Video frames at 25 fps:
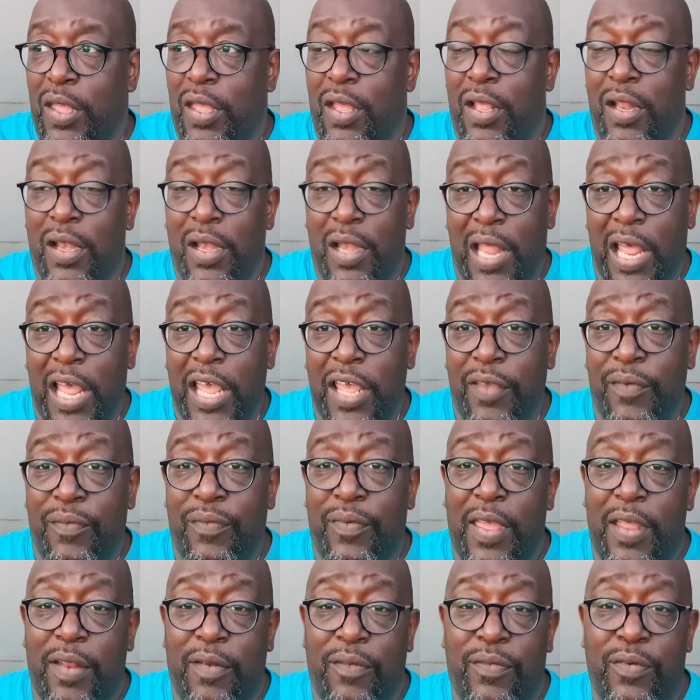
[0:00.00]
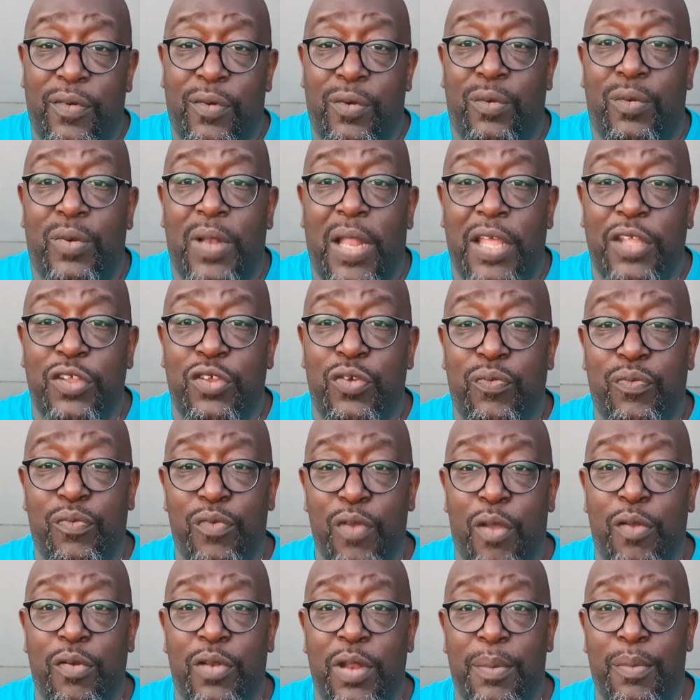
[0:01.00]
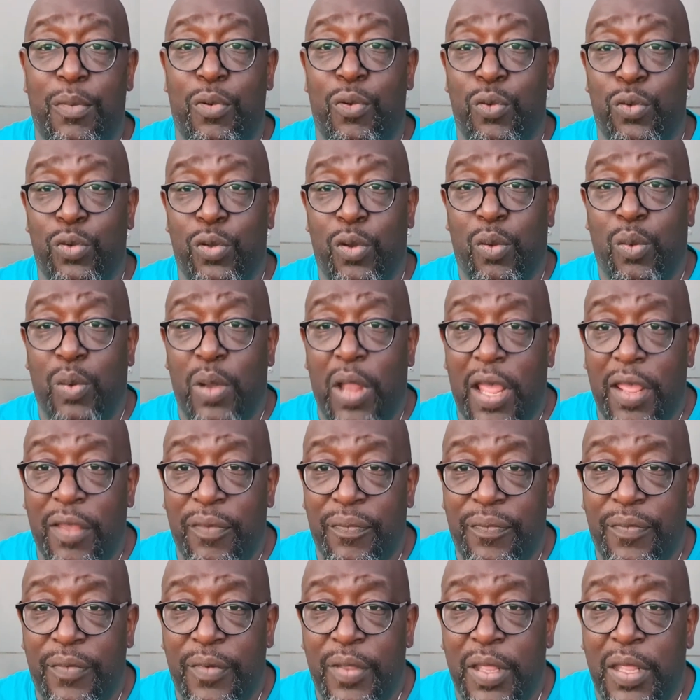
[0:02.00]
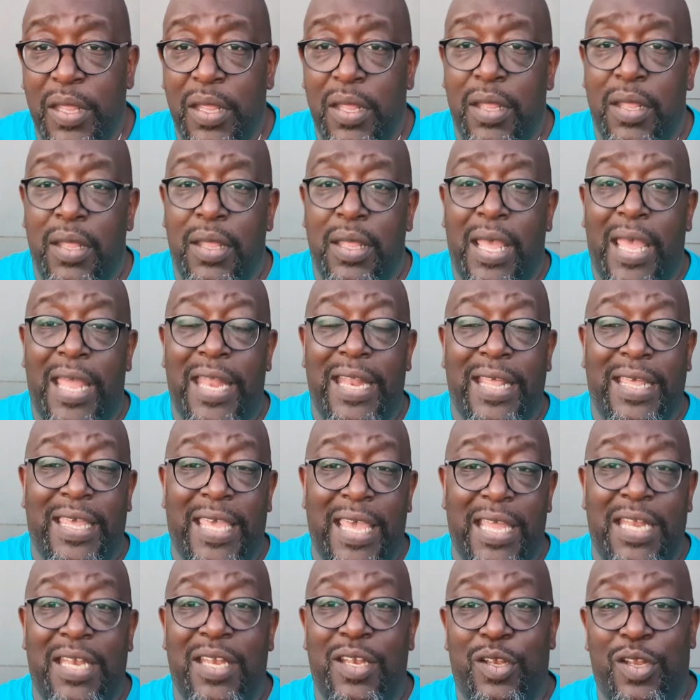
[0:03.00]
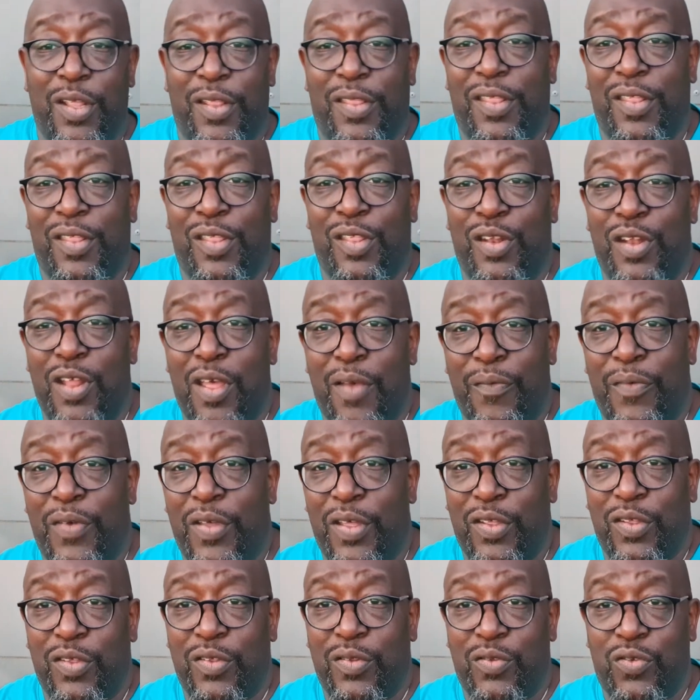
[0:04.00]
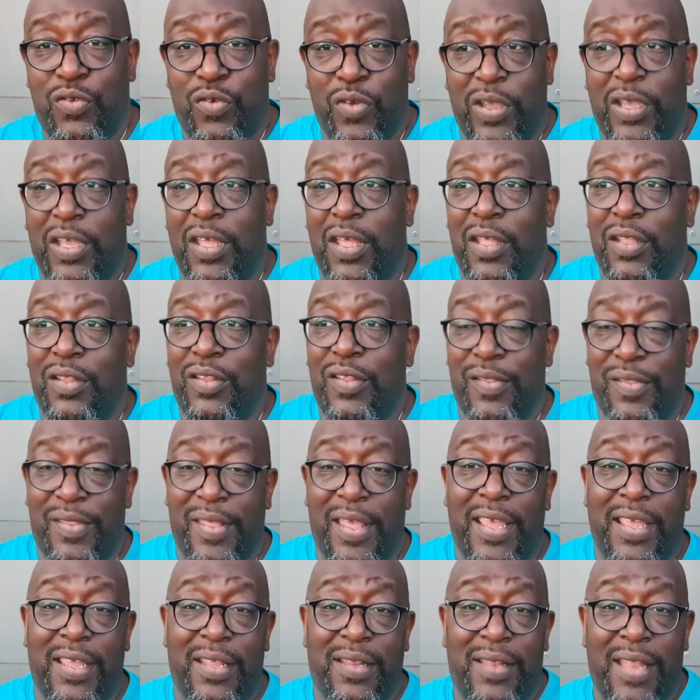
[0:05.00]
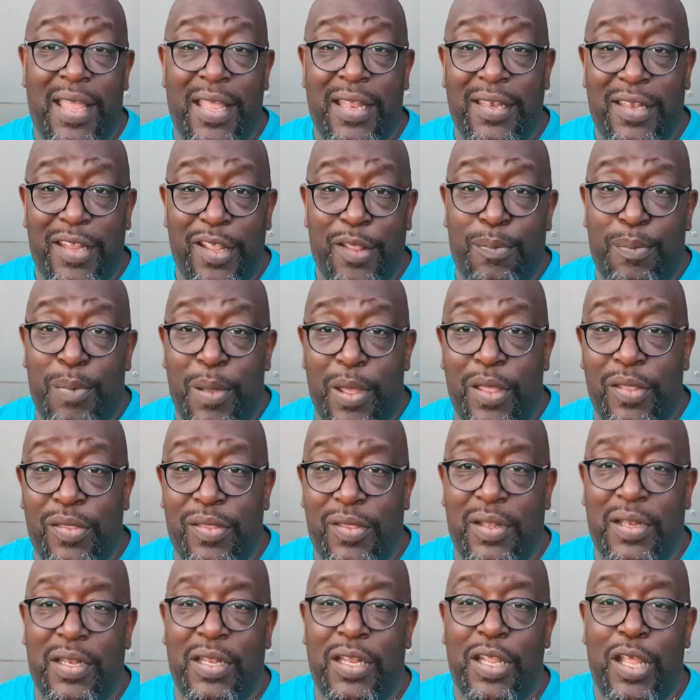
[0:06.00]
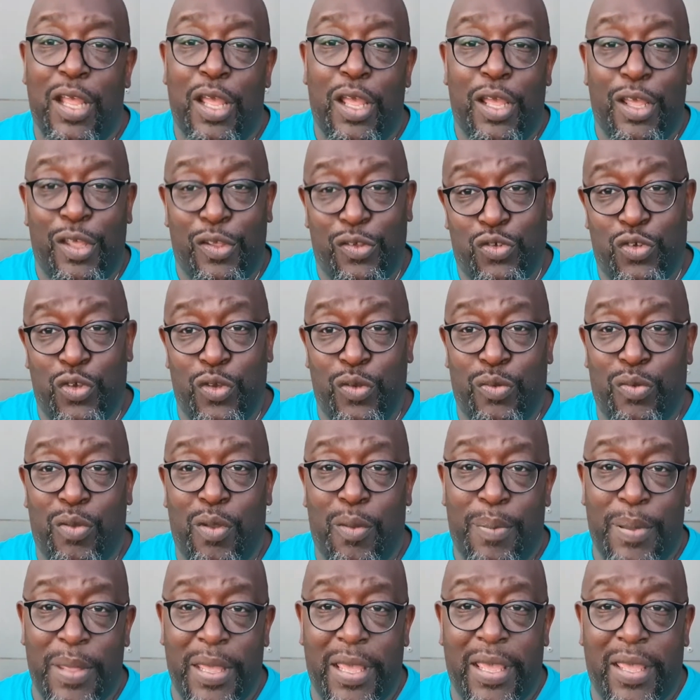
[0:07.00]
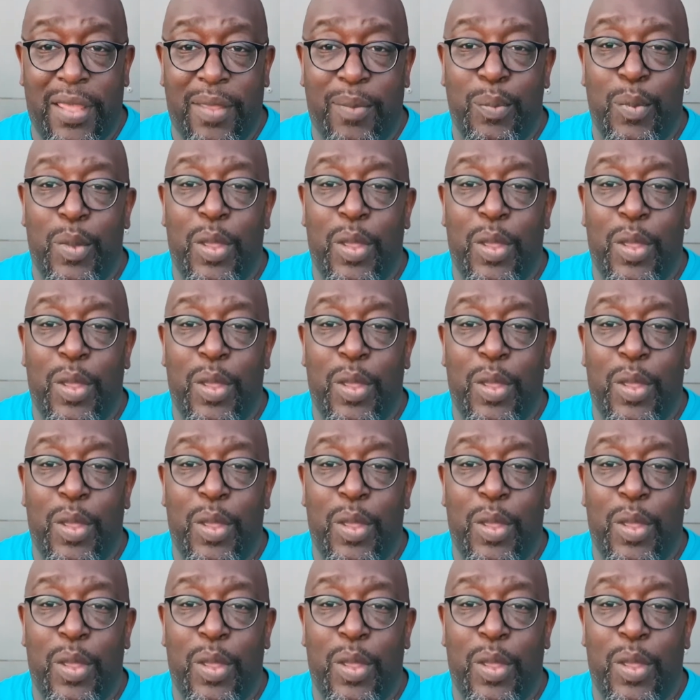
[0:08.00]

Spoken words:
alive and feel like you've known them all your life. And again, this is another trigger to say that this person is due to appear.